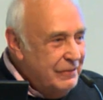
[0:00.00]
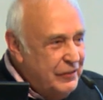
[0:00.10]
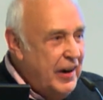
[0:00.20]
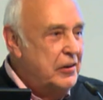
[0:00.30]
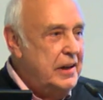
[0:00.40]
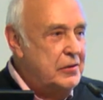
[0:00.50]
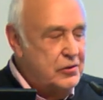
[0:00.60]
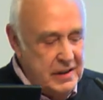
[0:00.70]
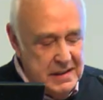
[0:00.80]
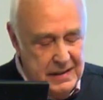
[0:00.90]
very
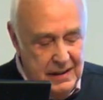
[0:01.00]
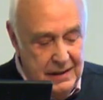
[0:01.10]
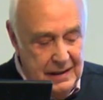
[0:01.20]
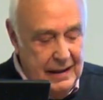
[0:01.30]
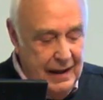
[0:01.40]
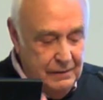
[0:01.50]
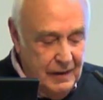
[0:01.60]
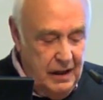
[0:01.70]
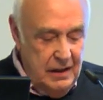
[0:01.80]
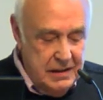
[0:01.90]
interesting, and I've
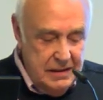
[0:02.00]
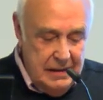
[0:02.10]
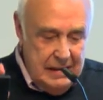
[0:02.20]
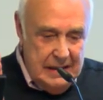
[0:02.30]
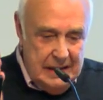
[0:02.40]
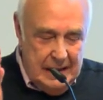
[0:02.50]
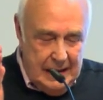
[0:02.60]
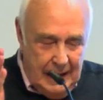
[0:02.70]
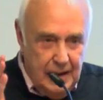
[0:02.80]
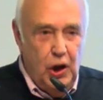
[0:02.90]
learned
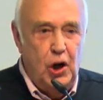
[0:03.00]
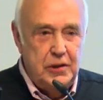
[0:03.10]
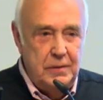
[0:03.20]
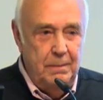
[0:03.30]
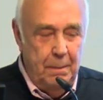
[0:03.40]
a lot,